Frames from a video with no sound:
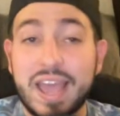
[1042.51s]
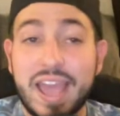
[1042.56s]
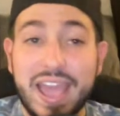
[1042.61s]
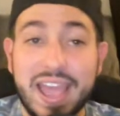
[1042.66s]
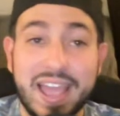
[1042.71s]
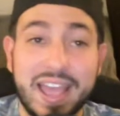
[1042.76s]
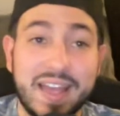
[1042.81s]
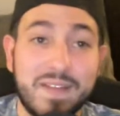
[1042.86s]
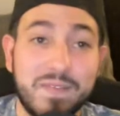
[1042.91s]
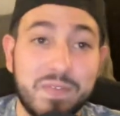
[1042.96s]

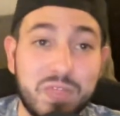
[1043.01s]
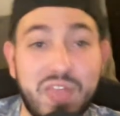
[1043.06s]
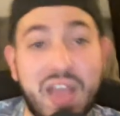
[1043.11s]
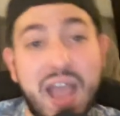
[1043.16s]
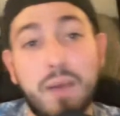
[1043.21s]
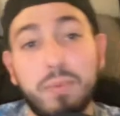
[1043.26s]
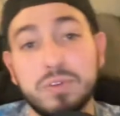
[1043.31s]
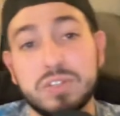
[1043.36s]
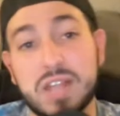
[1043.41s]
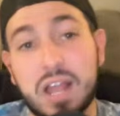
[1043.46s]
And
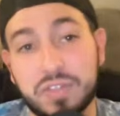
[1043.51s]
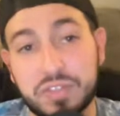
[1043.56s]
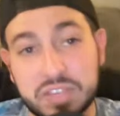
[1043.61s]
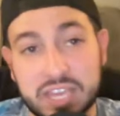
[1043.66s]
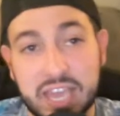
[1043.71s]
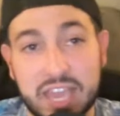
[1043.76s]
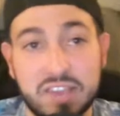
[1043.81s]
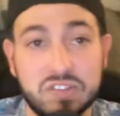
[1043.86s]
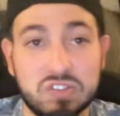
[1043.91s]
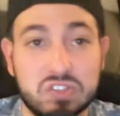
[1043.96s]
that was not the
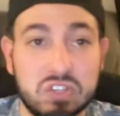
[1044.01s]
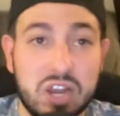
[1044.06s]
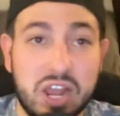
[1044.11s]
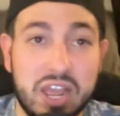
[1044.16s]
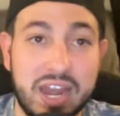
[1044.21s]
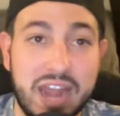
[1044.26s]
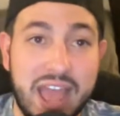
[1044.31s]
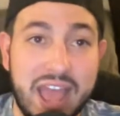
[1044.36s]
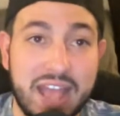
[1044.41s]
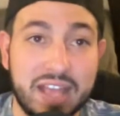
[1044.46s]
case
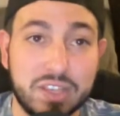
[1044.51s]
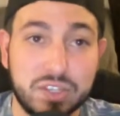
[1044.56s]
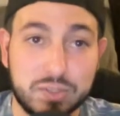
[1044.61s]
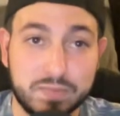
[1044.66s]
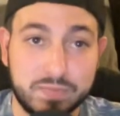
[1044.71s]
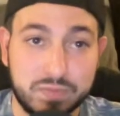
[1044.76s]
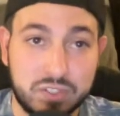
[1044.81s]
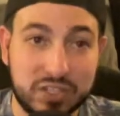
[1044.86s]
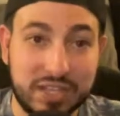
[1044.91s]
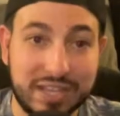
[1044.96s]
tonight, as
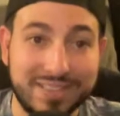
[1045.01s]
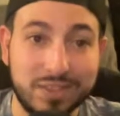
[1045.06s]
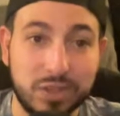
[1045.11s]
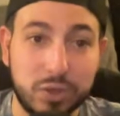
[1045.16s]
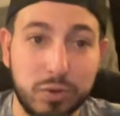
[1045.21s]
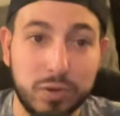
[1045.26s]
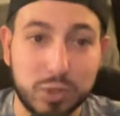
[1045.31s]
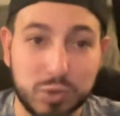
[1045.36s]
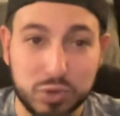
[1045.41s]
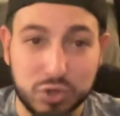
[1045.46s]
St.
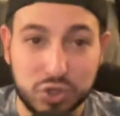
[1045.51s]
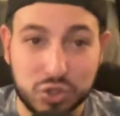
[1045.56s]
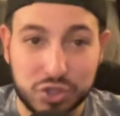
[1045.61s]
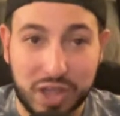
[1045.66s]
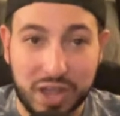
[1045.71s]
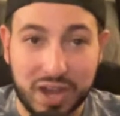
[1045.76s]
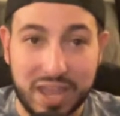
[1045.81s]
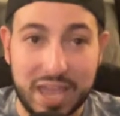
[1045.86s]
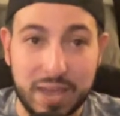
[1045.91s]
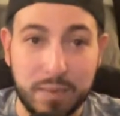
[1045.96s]
Louis was just
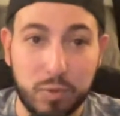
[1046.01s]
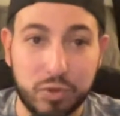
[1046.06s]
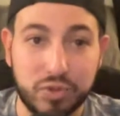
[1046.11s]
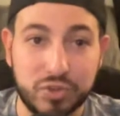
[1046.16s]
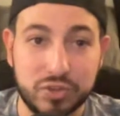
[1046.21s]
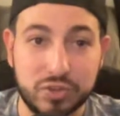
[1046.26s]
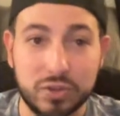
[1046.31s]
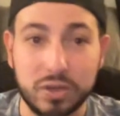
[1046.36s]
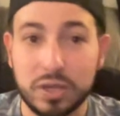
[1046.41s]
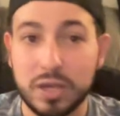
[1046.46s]
kind of able
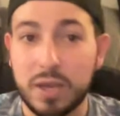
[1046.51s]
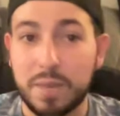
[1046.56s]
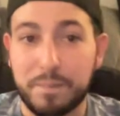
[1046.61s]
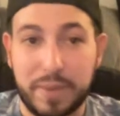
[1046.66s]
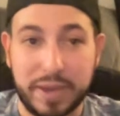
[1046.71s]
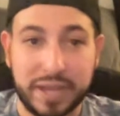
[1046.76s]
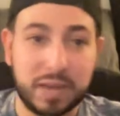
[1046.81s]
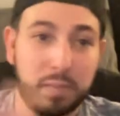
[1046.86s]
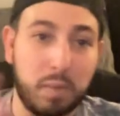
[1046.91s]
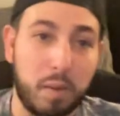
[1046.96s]
to
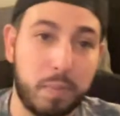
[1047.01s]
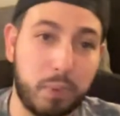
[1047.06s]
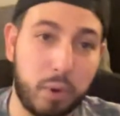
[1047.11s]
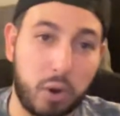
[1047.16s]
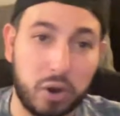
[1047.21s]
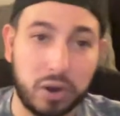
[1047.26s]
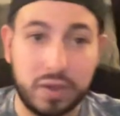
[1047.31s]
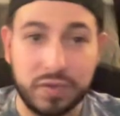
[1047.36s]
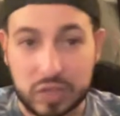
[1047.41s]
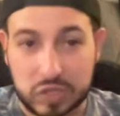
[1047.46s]
pick him
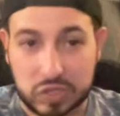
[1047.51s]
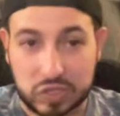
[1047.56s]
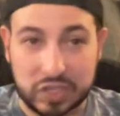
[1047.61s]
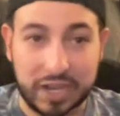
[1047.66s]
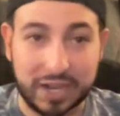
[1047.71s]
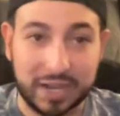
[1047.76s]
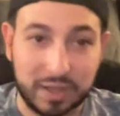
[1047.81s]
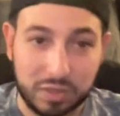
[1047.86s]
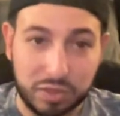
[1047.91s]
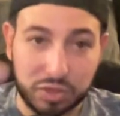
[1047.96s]
apart in the
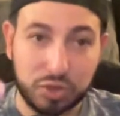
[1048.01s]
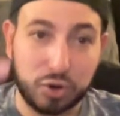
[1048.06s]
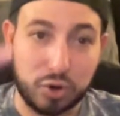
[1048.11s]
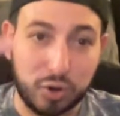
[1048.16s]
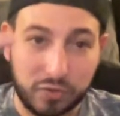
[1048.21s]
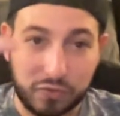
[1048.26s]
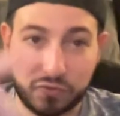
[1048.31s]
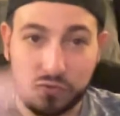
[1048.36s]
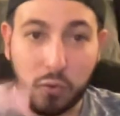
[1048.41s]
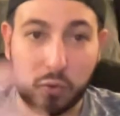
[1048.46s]
2nd,
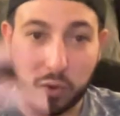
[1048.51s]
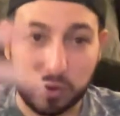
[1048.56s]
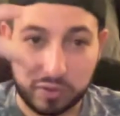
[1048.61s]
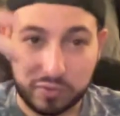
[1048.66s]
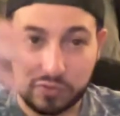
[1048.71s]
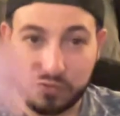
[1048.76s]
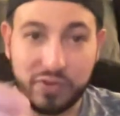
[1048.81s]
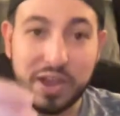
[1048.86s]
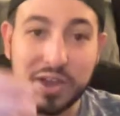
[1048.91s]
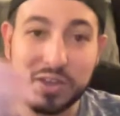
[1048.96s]
3rd, 4th,
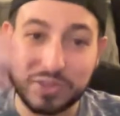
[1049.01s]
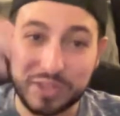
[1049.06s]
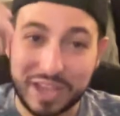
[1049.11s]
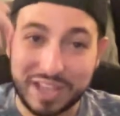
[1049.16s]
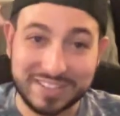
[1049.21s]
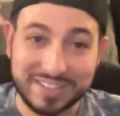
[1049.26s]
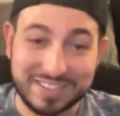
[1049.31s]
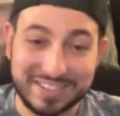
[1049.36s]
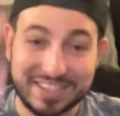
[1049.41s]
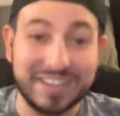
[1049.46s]
5th,
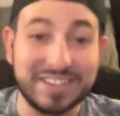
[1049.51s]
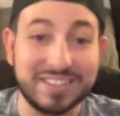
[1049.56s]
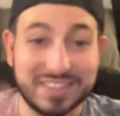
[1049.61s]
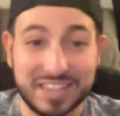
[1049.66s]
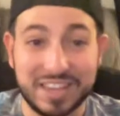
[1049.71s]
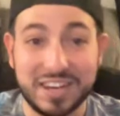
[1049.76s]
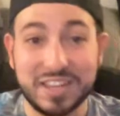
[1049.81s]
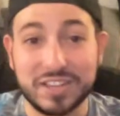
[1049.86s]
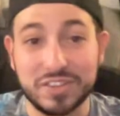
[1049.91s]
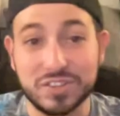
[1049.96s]
and 6th
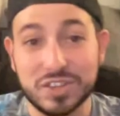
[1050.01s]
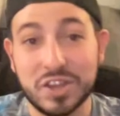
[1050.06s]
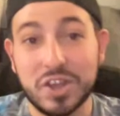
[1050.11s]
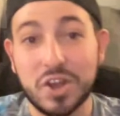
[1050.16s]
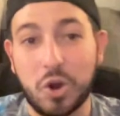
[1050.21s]
innings.